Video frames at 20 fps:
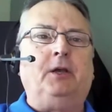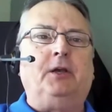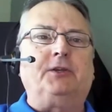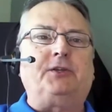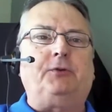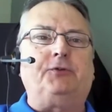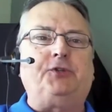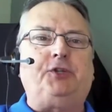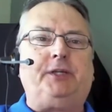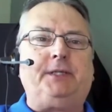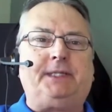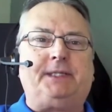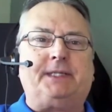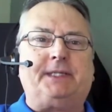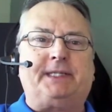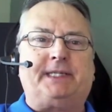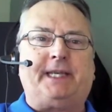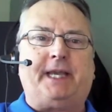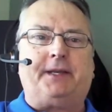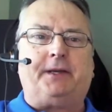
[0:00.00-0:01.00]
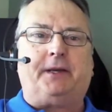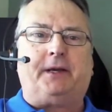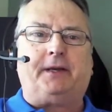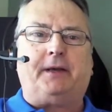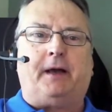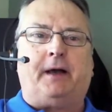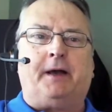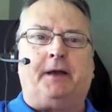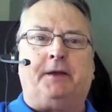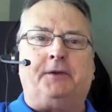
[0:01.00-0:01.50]
So just to set
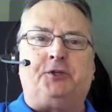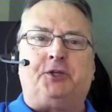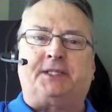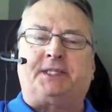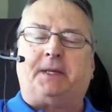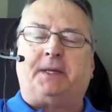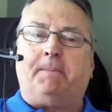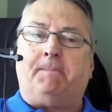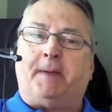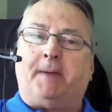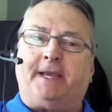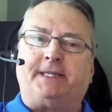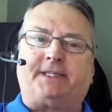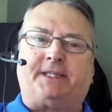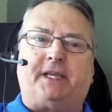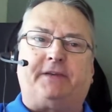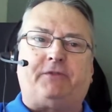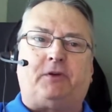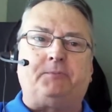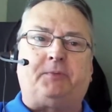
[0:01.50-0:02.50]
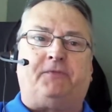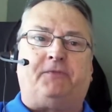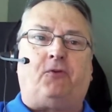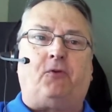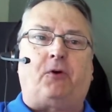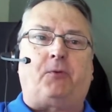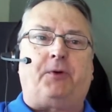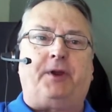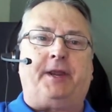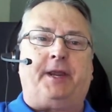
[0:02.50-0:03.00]
just a base level
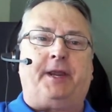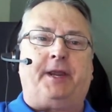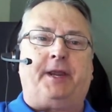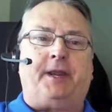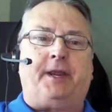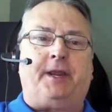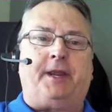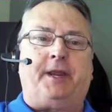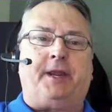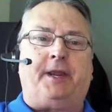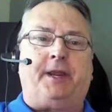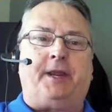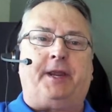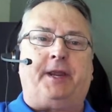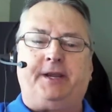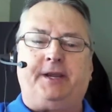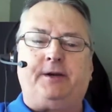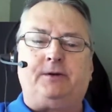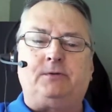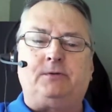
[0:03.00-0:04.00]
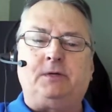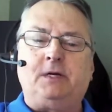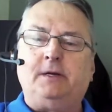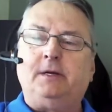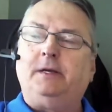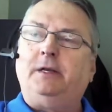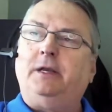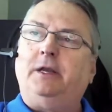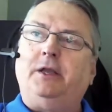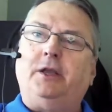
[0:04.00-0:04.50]
before we see the video,
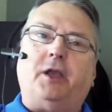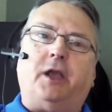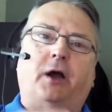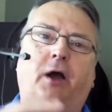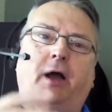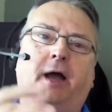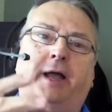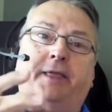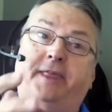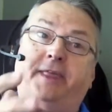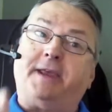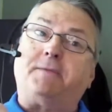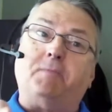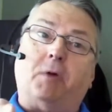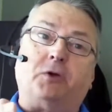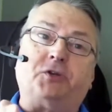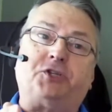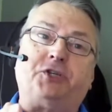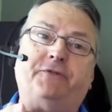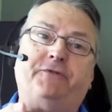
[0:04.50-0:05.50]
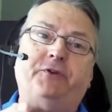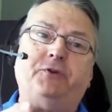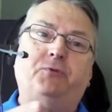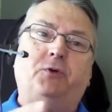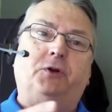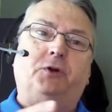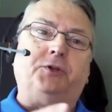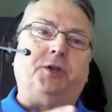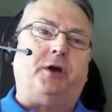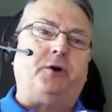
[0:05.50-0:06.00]
I think most of you
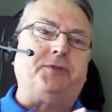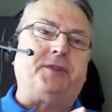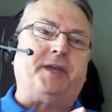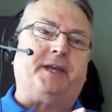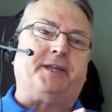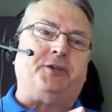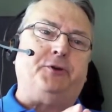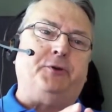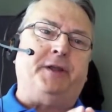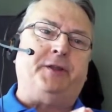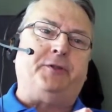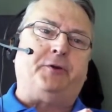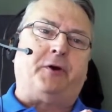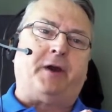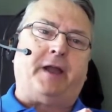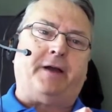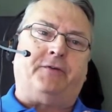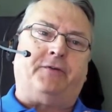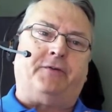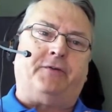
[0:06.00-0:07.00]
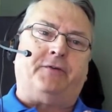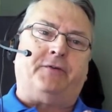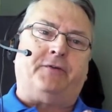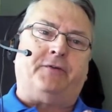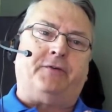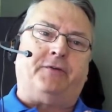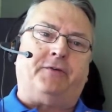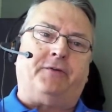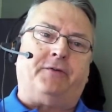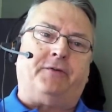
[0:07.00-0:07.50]
will know that you either have a
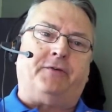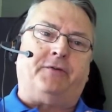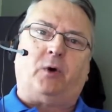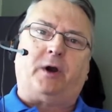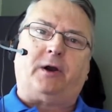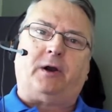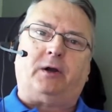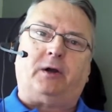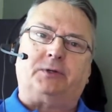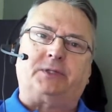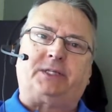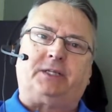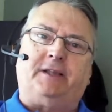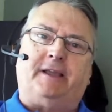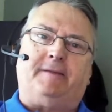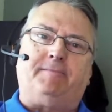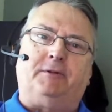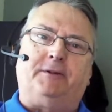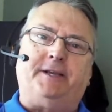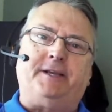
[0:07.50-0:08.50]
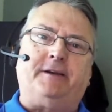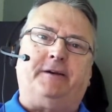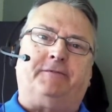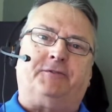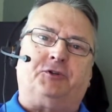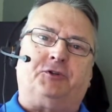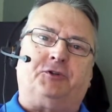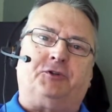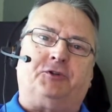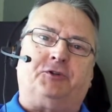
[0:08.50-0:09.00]
choice in warehouse labeling
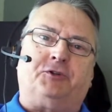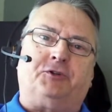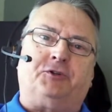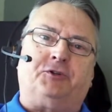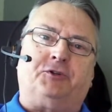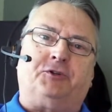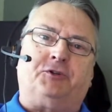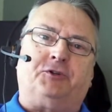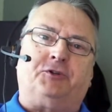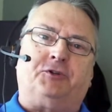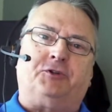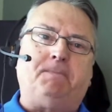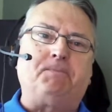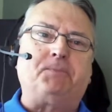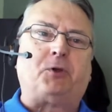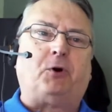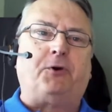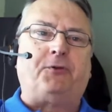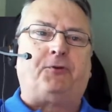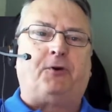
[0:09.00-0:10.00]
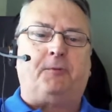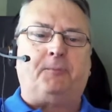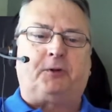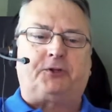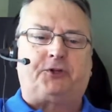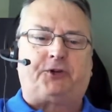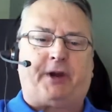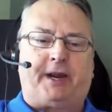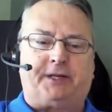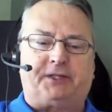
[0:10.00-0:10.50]
of direct thermal or thermal
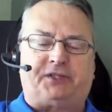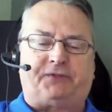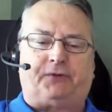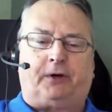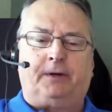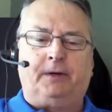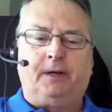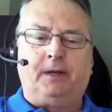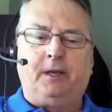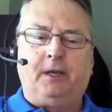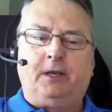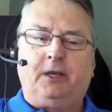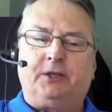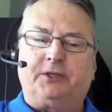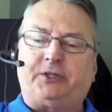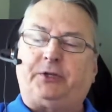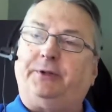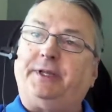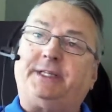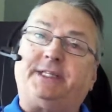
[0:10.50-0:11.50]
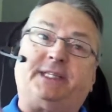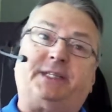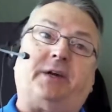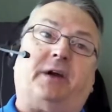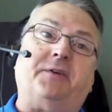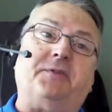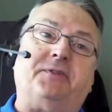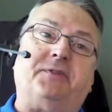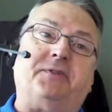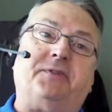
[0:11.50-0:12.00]
transfer. So let's
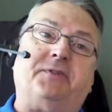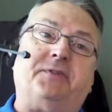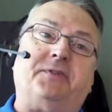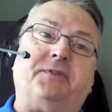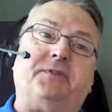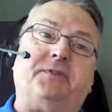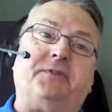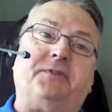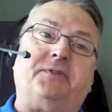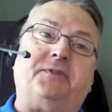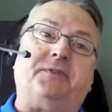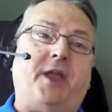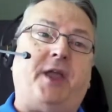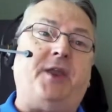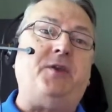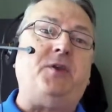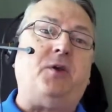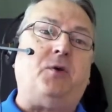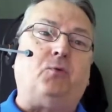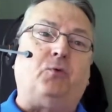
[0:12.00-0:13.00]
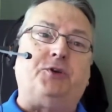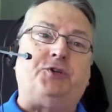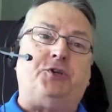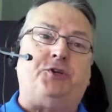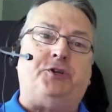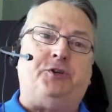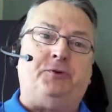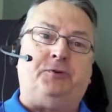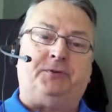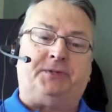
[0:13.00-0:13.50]
start there. When would you
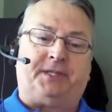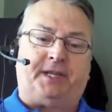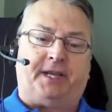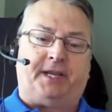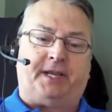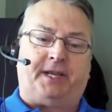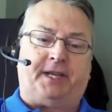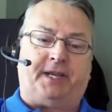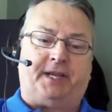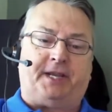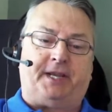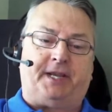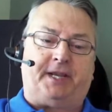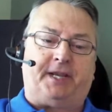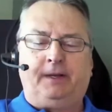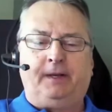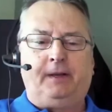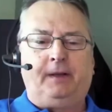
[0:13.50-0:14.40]
use each of them?